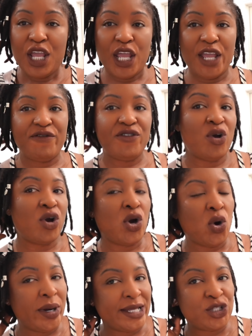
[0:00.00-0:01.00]
if you're
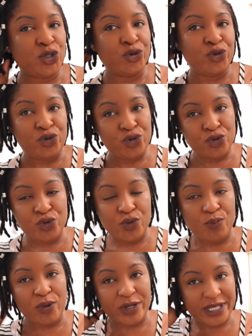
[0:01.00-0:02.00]
going to do
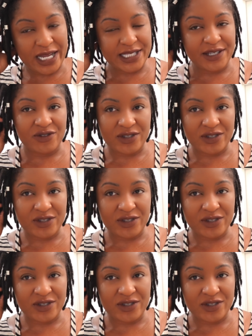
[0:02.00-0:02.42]
protective